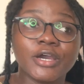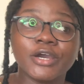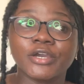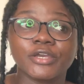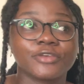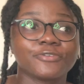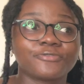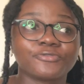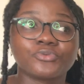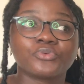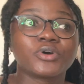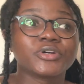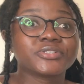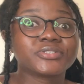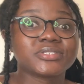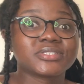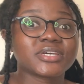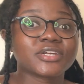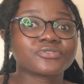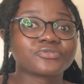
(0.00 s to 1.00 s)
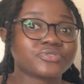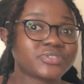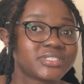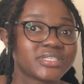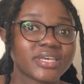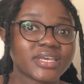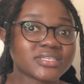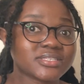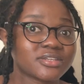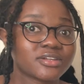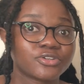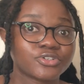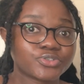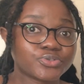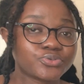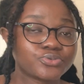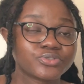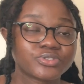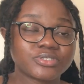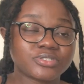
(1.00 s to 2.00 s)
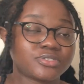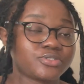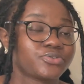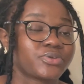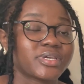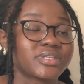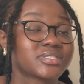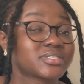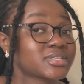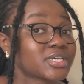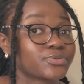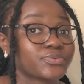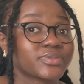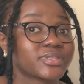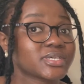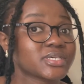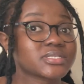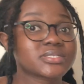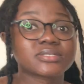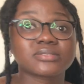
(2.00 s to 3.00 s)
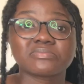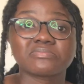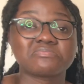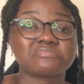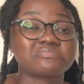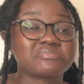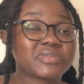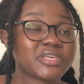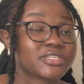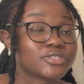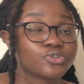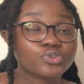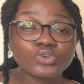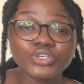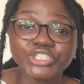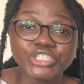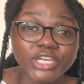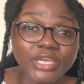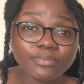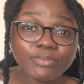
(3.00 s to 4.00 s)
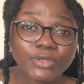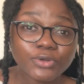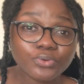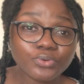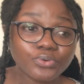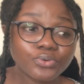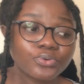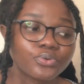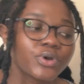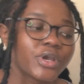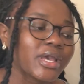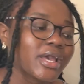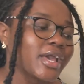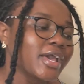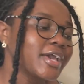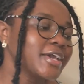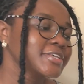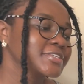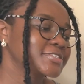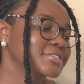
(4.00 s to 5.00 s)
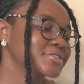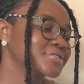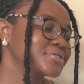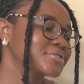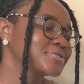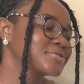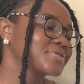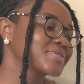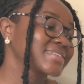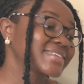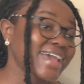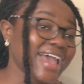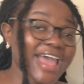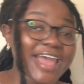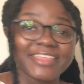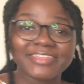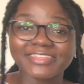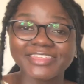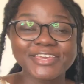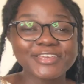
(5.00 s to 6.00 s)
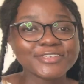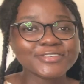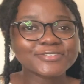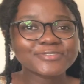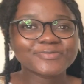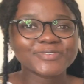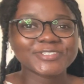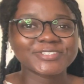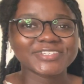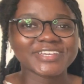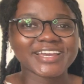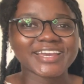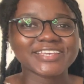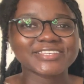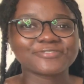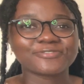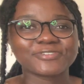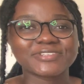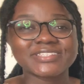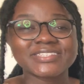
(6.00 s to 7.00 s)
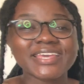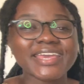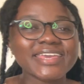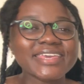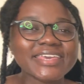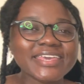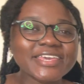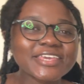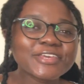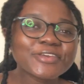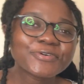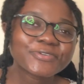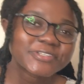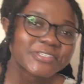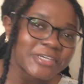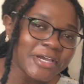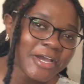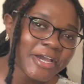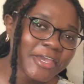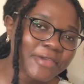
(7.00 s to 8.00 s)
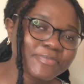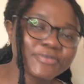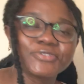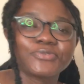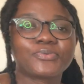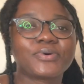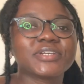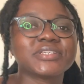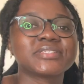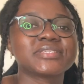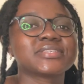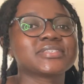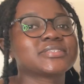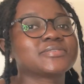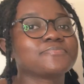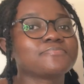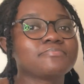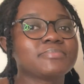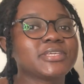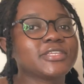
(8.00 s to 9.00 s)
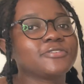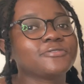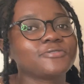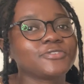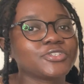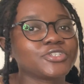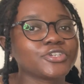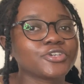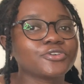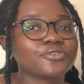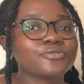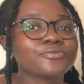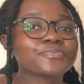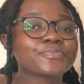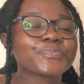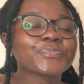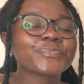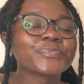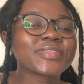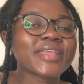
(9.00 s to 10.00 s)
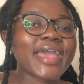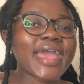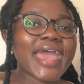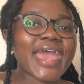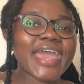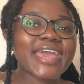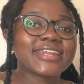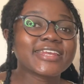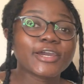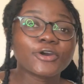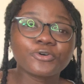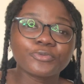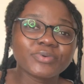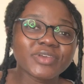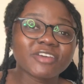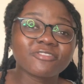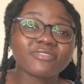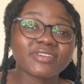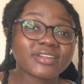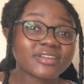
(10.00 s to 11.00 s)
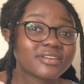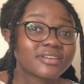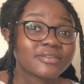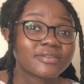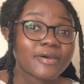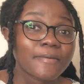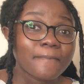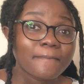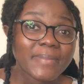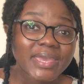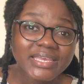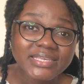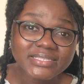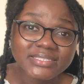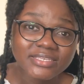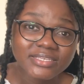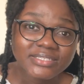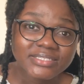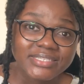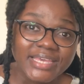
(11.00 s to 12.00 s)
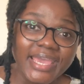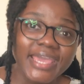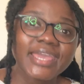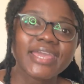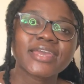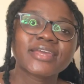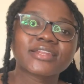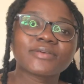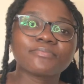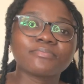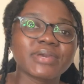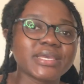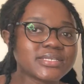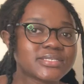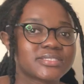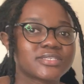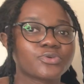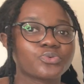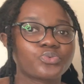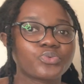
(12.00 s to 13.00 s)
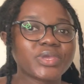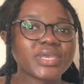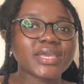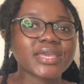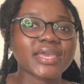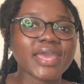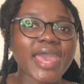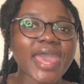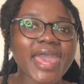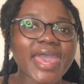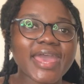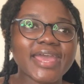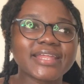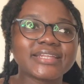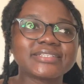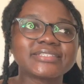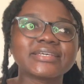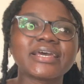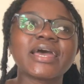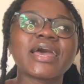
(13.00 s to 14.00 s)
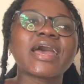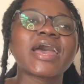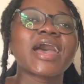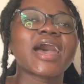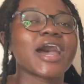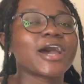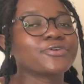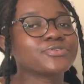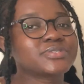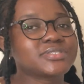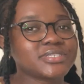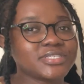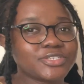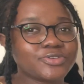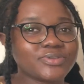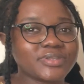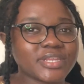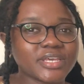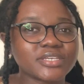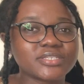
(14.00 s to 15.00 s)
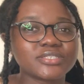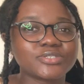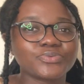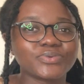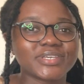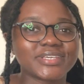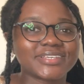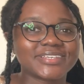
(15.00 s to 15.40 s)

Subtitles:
if you want to start reading as an adult, you can start with this. There's no shame at all. So yeah, thank you so much, you guys, for taking your time to watch this mini video, and I hope you have an amazing day, an amazing week, and I'll see you next week.